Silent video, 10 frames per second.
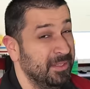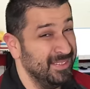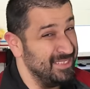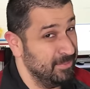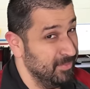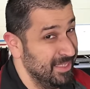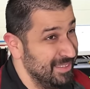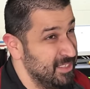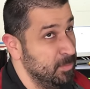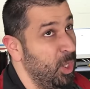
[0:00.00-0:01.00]
did some
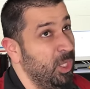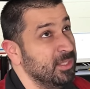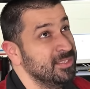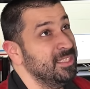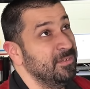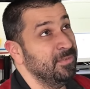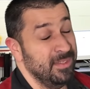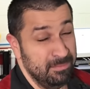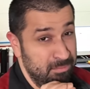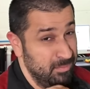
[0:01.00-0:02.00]
small
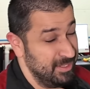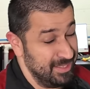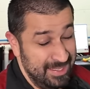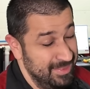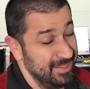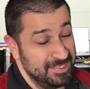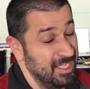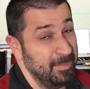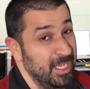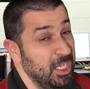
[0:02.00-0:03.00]
stuff that is, I think
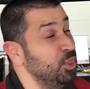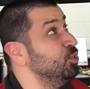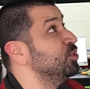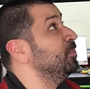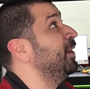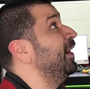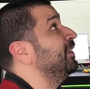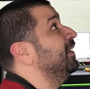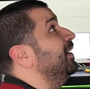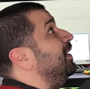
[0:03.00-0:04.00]
is going to make a huge impact.